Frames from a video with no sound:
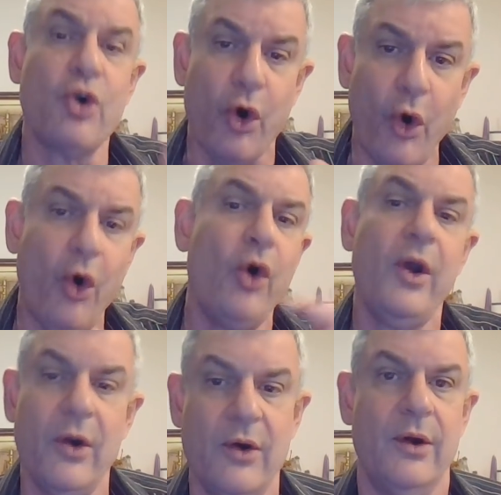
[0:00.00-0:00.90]

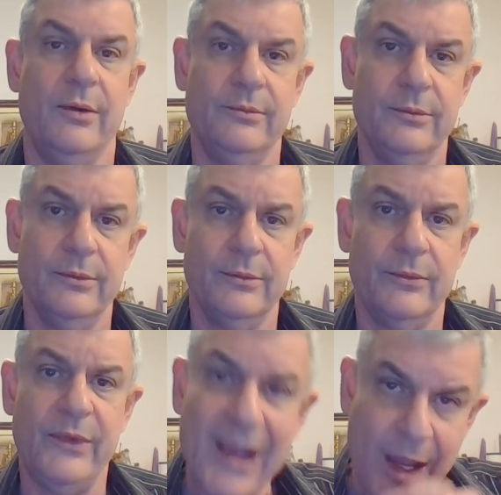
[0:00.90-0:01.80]
co-occur.
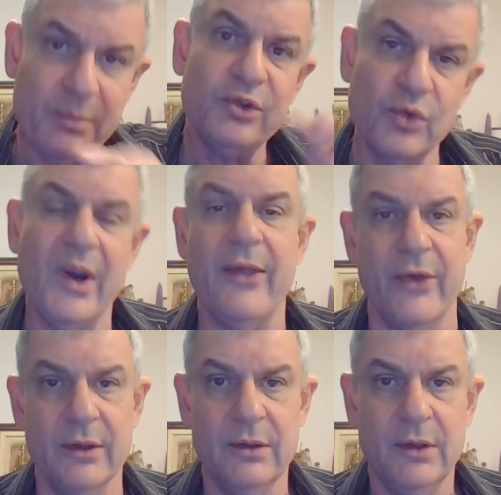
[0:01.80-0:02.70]
They happen together.